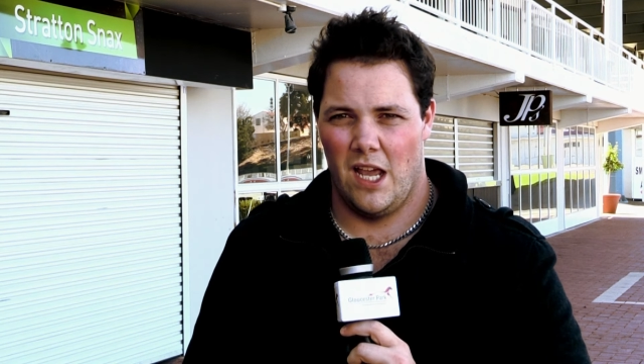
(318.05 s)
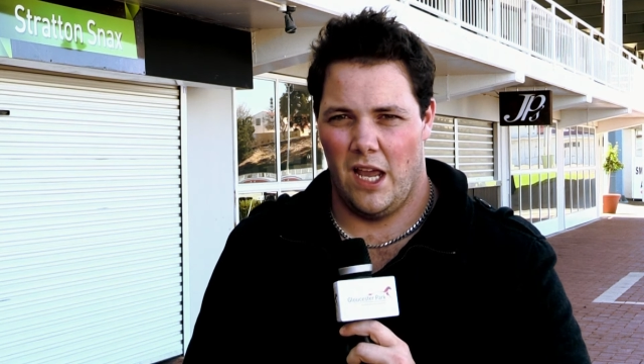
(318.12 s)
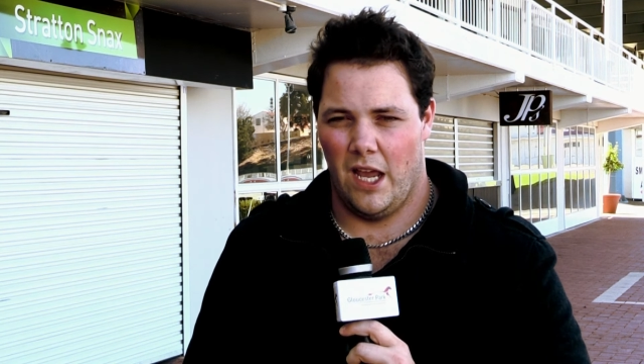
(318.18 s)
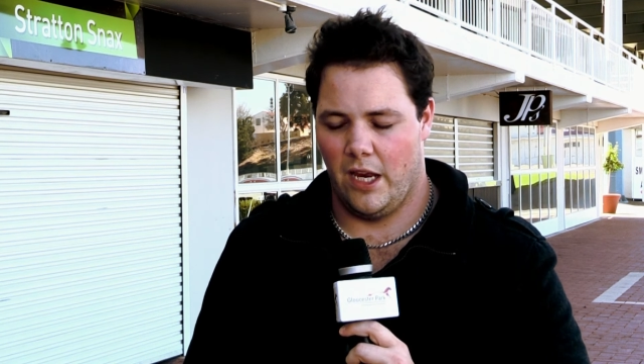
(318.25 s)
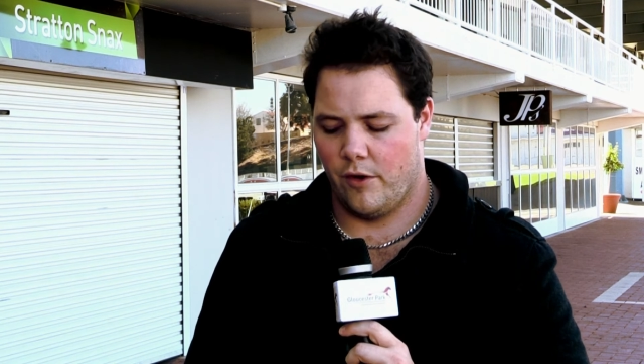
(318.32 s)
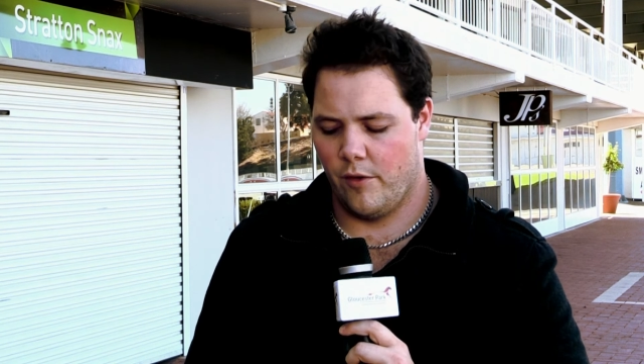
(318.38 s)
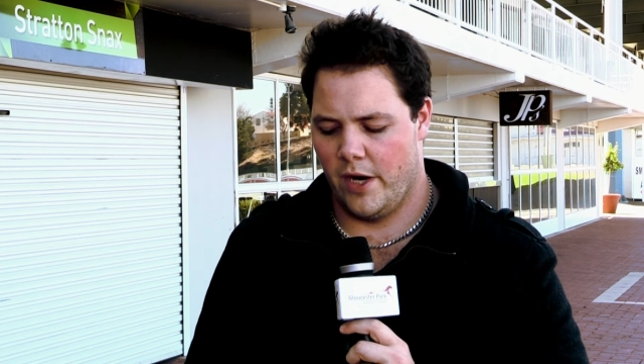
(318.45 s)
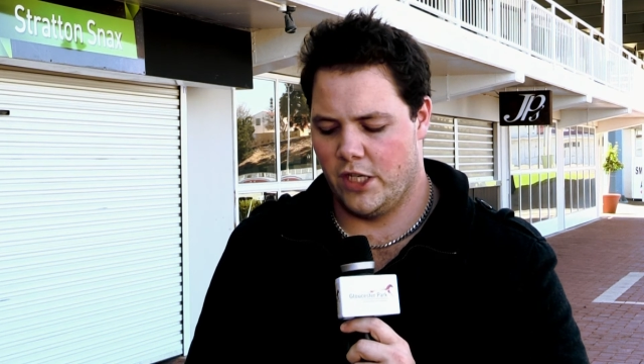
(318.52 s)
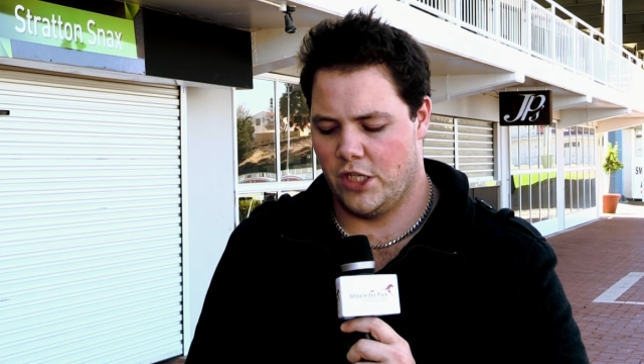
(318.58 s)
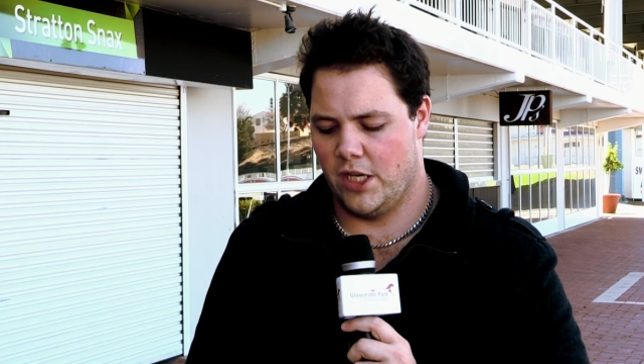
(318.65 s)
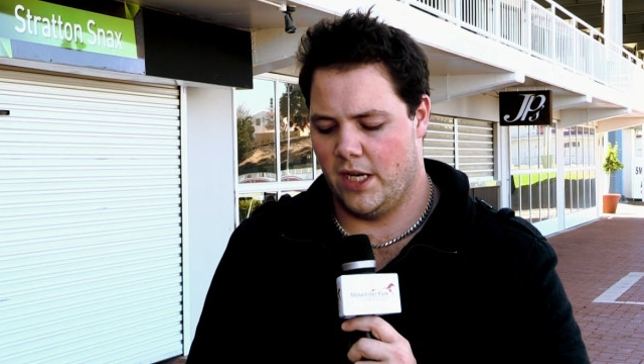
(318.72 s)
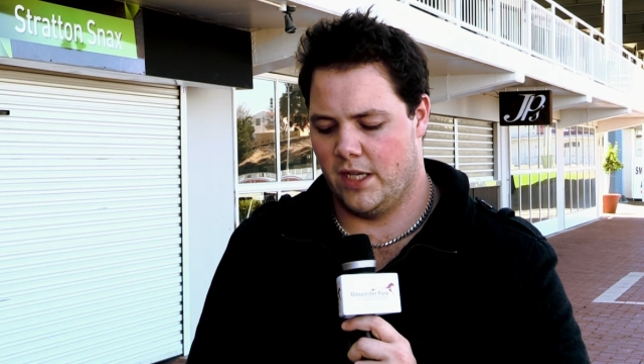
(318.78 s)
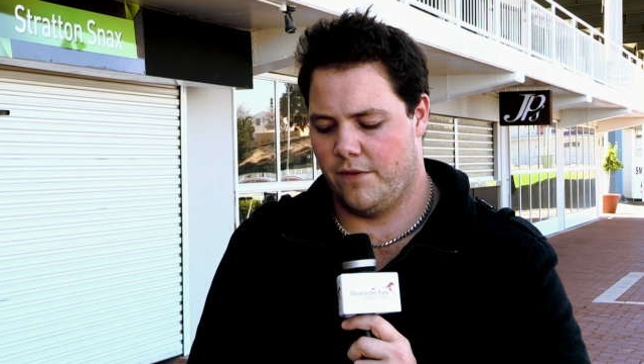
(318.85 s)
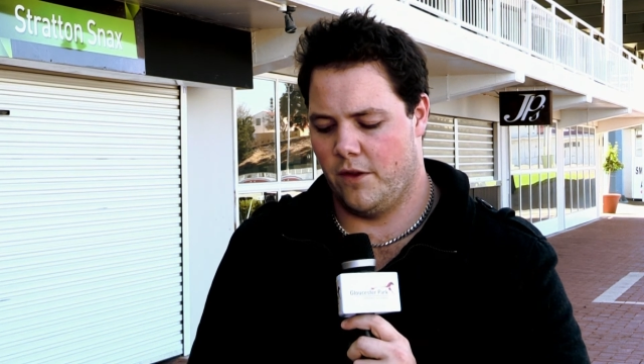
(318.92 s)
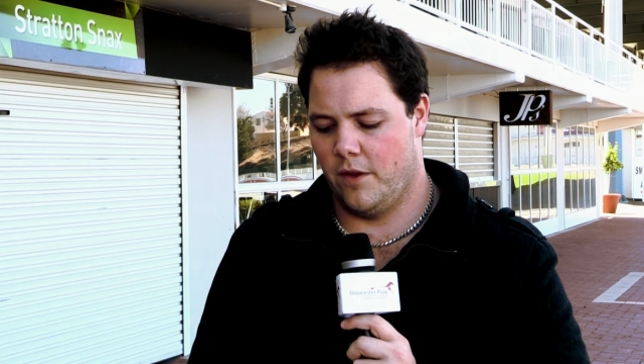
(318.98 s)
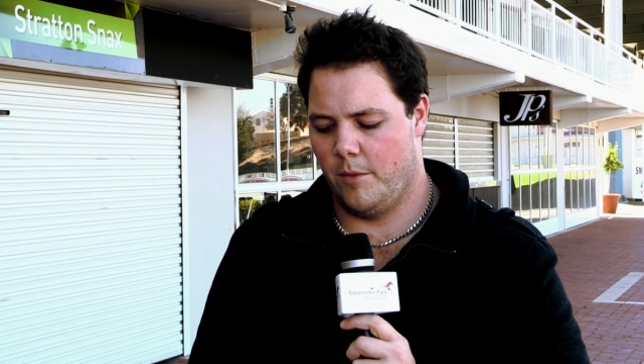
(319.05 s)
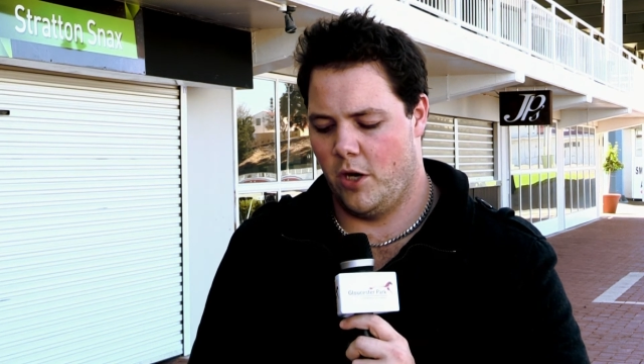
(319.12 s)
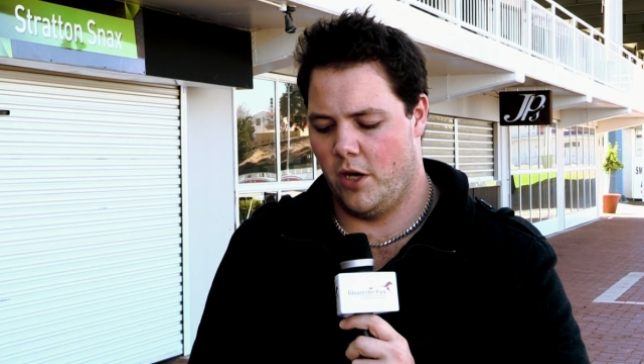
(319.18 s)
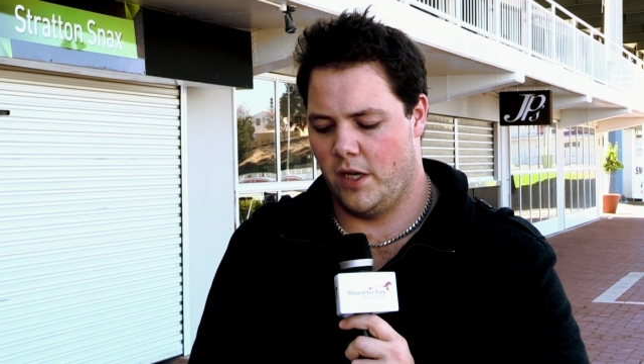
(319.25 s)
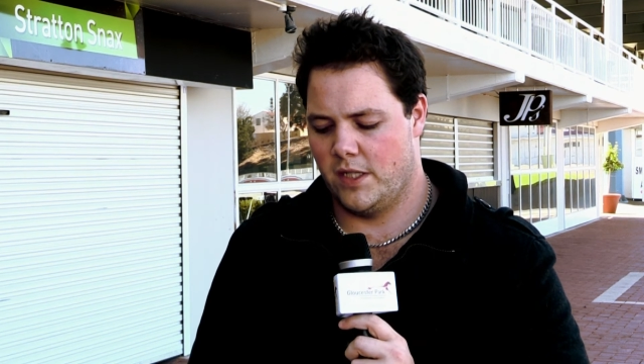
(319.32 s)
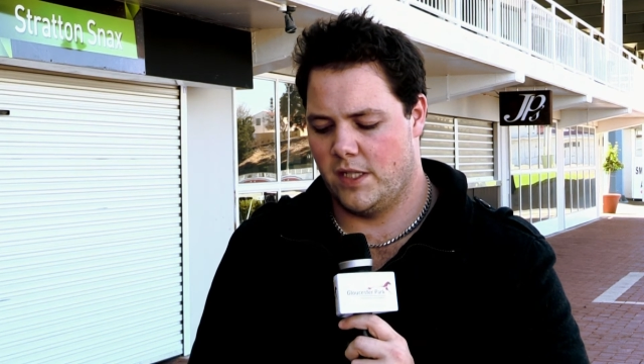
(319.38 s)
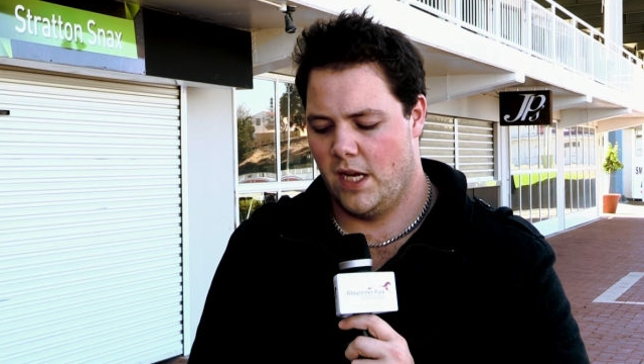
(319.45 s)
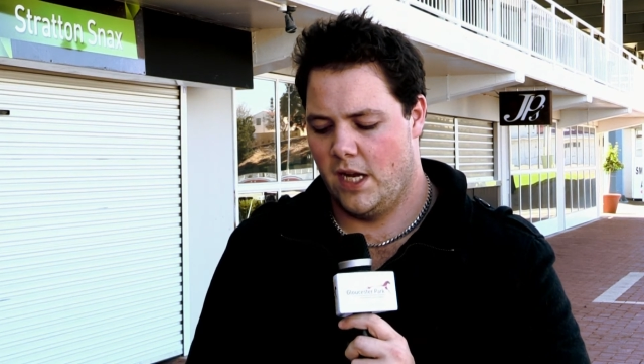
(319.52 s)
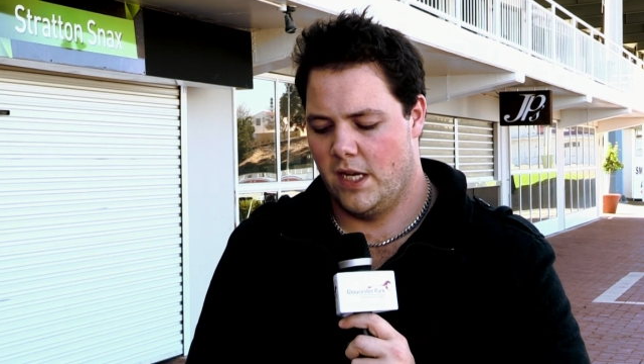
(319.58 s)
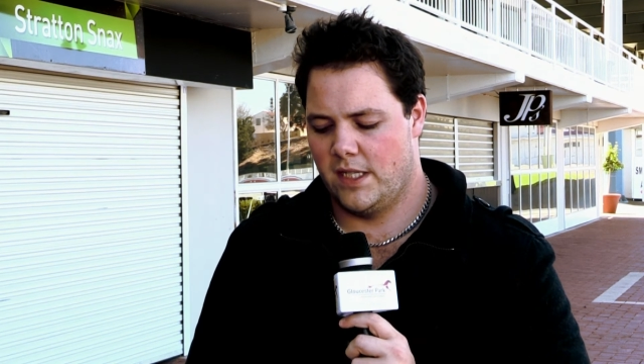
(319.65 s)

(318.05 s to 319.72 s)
and great chance for the Miners.